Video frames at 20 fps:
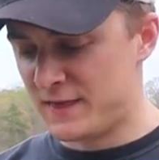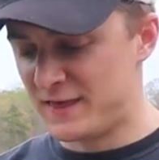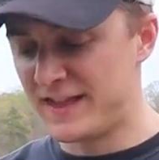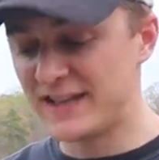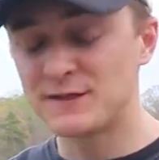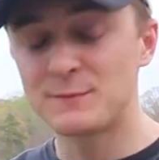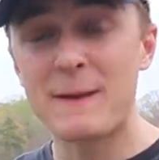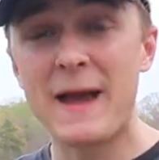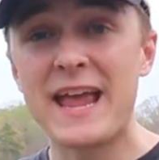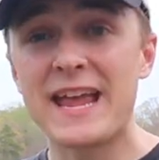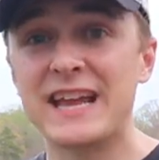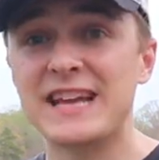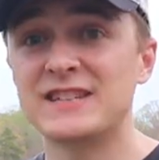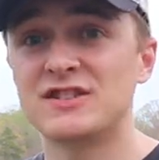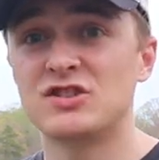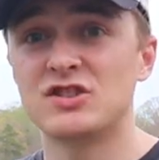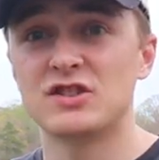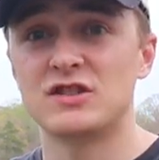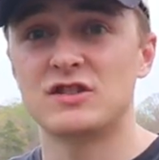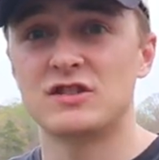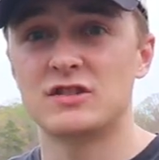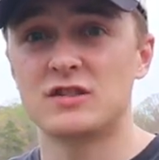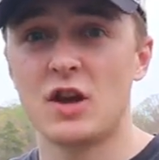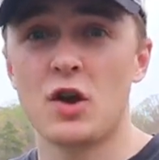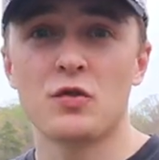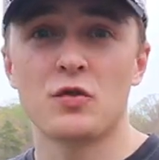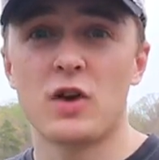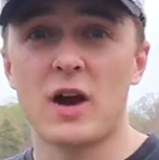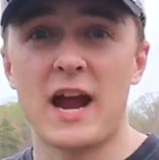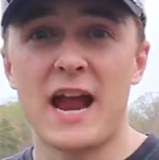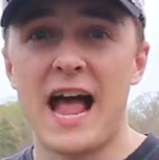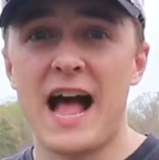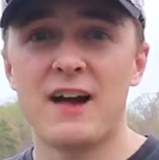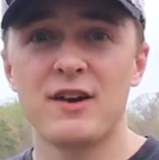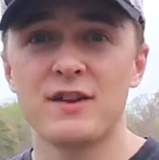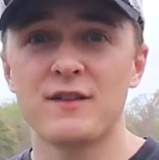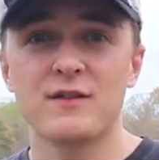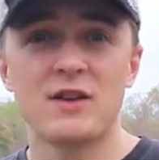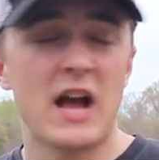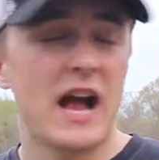This bait is just so great. I
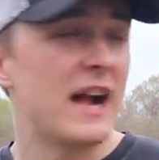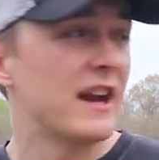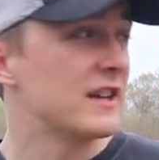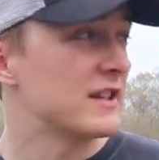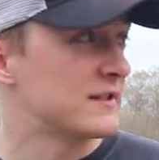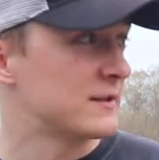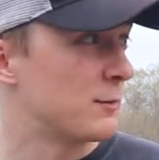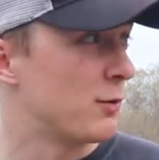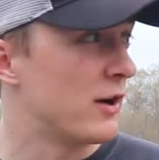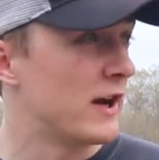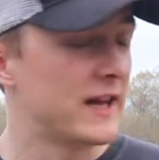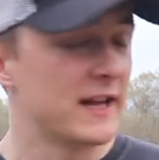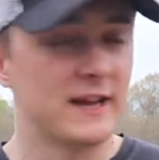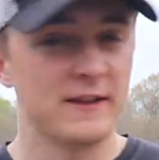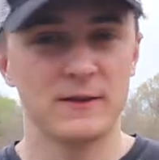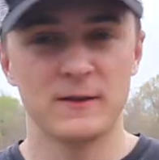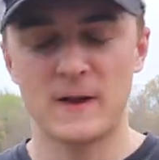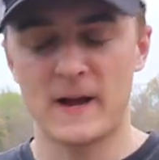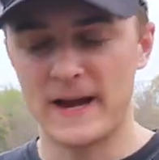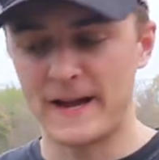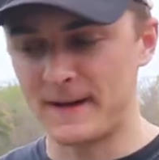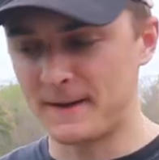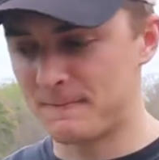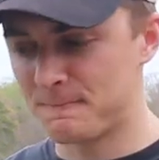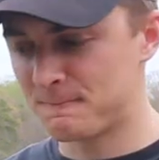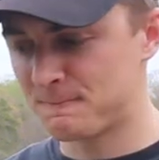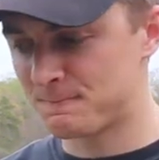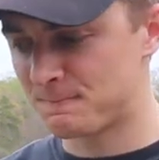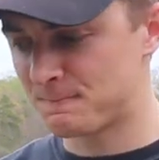don't even know how to explain it. Like,